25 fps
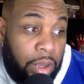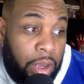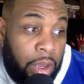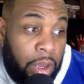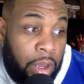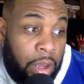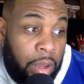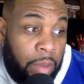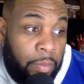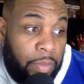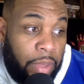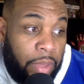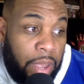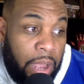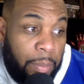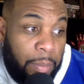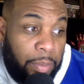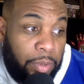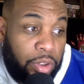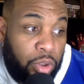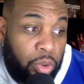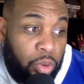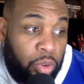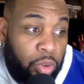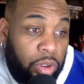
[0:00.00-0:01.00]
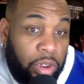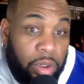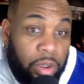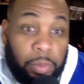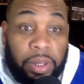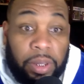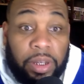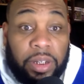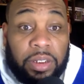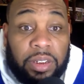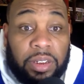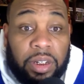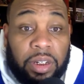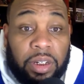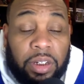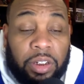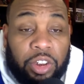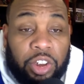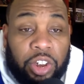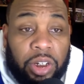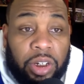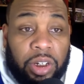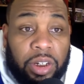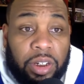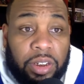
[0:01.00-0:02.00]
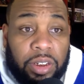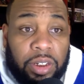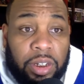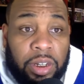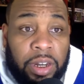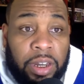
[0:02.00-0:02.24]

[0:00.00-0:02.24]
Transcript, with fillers: um, the opportunity to make a second chance.